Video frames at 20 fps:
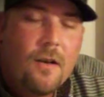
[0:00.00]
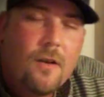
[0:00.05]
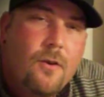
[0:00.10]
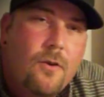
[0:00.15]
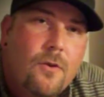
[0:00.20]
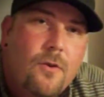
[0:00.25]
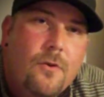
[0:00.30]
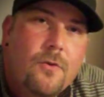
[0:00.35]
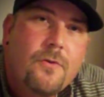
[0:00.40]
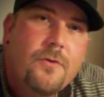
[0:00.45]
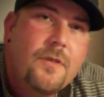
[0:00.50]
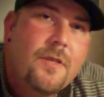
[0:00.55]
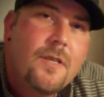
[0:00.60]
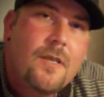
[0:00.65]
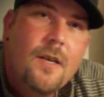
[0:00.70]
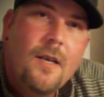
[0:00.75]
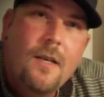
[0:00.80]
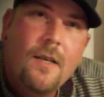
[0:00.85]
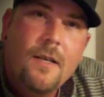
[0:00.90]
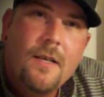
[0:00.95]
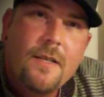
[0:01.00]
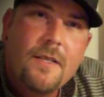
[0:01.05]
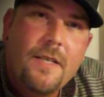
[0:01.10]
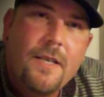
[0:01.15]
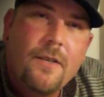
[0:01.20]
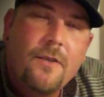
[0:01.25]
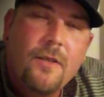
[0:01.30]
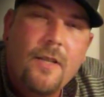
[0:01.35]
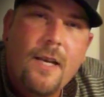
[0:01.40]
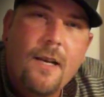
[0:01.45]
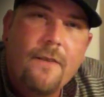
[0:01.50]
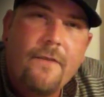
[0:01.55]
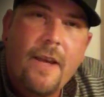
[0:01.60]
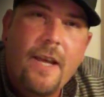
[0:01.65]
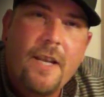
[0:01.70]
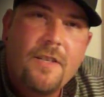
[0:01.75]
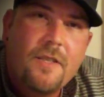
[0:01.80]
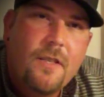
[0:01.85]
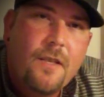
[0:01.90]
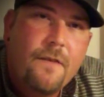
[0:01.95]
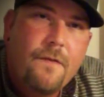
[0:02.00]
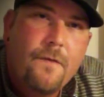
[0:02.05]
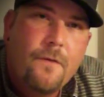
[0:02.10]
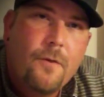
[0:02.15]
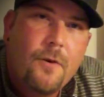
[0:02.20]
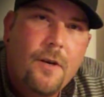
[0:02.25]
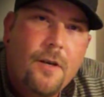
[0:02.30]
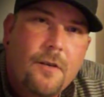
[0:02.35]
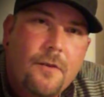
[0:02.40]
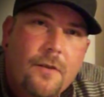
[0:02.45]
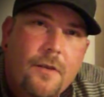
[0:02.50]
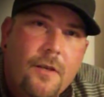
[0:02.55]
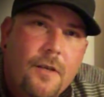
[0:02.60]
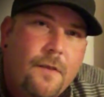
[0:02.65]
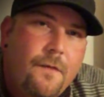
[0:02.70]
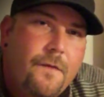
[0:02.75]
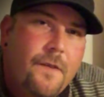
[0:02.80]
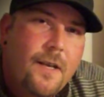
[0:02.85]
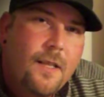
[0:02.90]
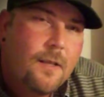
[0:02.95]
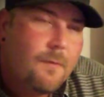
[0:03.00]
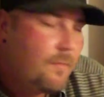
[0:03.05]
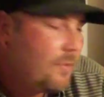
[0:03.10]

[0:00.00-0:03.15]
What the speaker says: coals, single layer of HD foil, Goodfella